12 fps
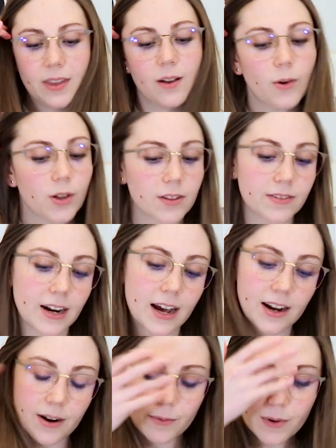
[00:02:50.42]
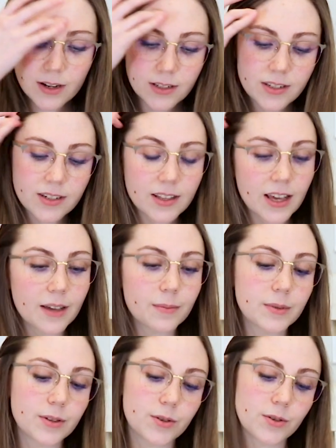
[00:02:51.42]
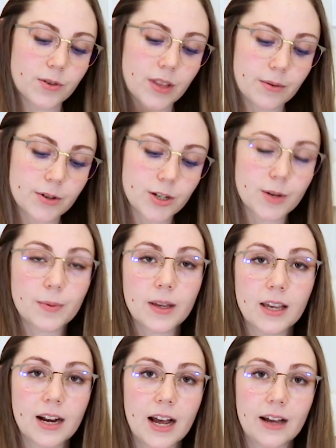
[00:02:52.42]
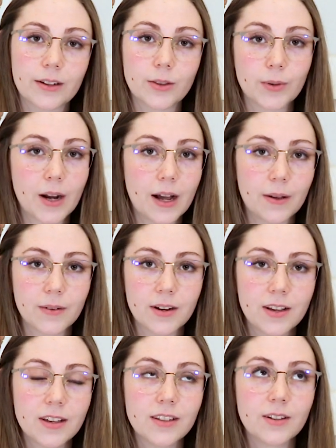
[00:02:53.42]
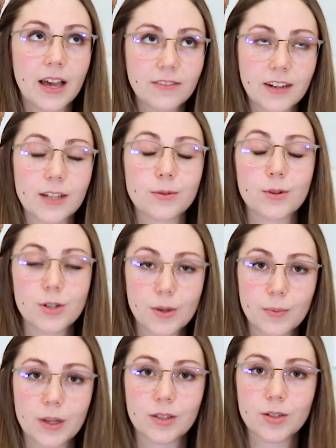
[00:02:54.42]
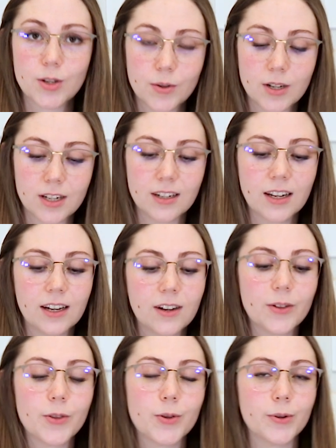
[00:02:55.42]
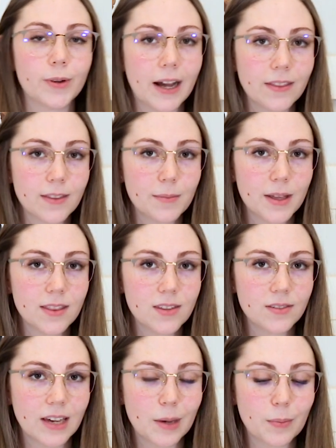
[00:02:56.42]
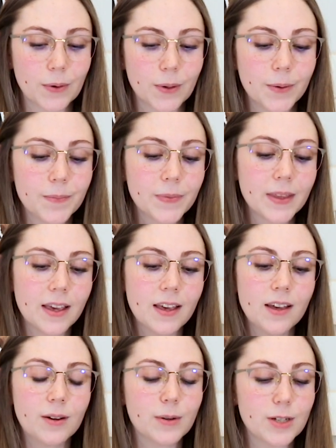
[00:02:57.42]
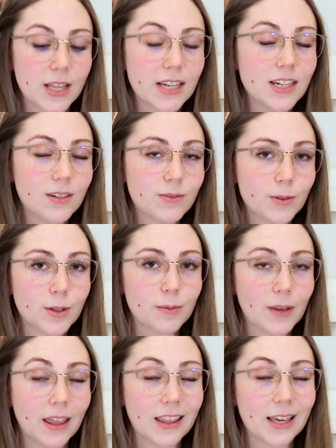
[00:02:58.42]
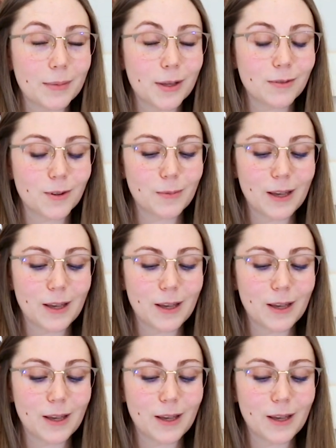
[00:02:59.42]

all of it out at once to them, so they were shipping it out throughout. F-Nix was shipping to Nin-Nin throughout the month of April, which they did forward me the email from